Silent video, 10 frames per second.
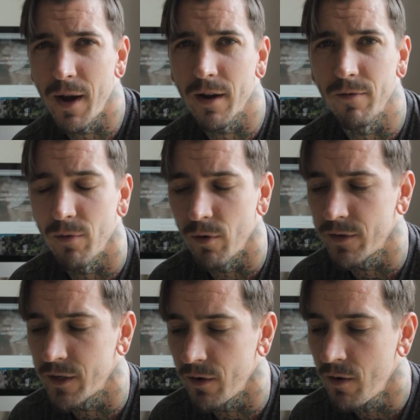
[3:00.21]
back and
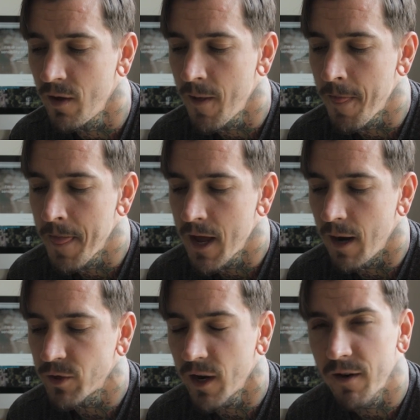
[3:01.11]
forth. So
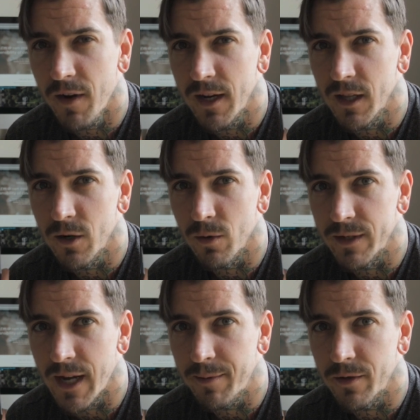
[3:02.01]
I'm trying to find a little
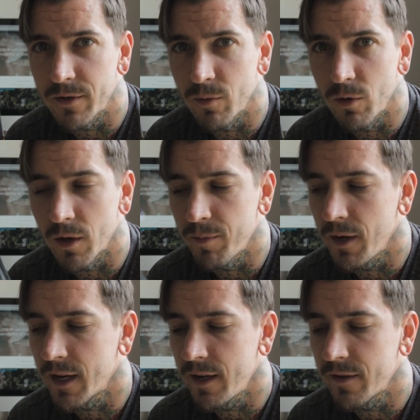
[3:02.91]
adapter to work,
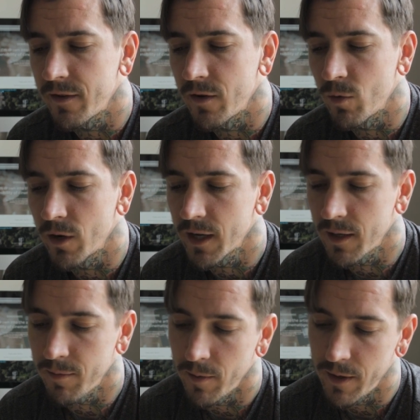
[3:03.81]
but I got nothing to work at
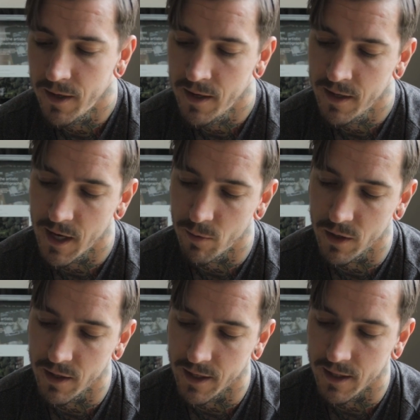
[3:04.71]
the moment that will
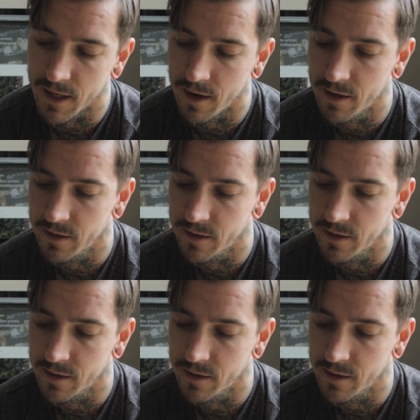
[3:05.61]
click in there.